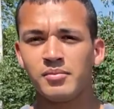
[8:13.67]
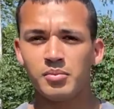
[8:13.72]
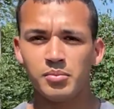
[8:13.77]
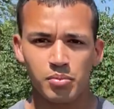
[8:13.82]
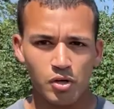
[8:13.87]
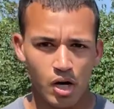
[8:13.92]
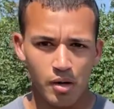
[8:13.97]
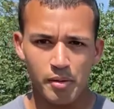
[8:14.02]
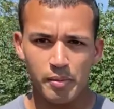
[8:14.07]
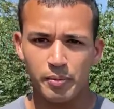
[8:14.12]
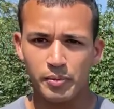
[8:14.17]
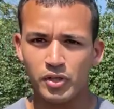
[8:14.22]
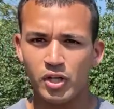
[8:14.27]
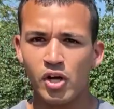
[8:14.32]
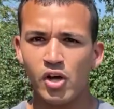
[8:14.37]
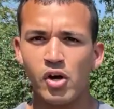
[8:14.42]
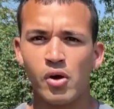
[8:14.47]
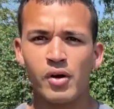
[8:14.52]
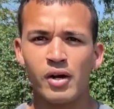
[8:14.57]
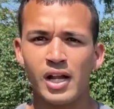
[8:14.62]
comment
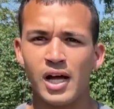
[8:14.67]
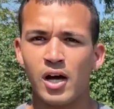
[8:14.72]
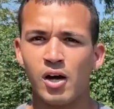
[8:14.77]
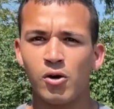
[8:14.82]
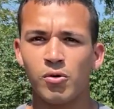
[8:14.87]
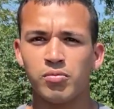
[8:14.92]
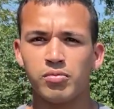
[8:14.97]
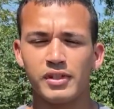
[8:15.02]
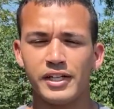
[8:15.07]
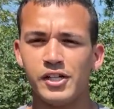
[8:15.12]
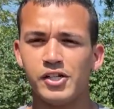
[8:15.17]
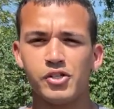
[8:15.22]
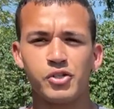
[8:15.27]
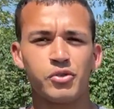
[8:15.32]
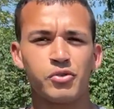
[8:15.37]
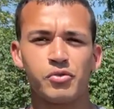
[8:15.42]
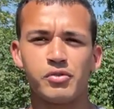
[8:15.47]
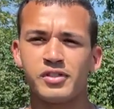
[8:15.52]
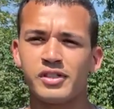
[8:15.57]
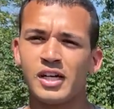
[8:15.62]
below and I'll lead you
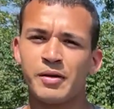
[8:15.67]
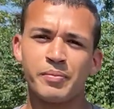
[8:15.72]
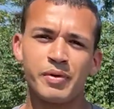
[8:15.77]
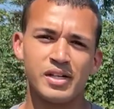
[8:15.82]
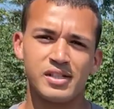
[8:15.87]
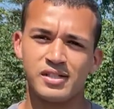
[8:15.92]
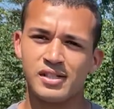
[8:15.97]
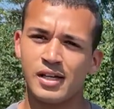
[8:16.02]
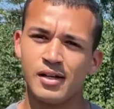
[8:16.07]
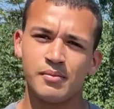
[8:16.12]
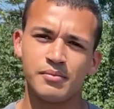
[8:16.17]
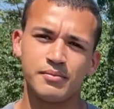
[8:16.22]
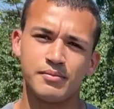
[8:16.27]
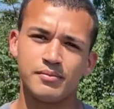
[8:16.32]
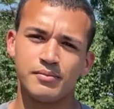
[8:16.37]
through step by step.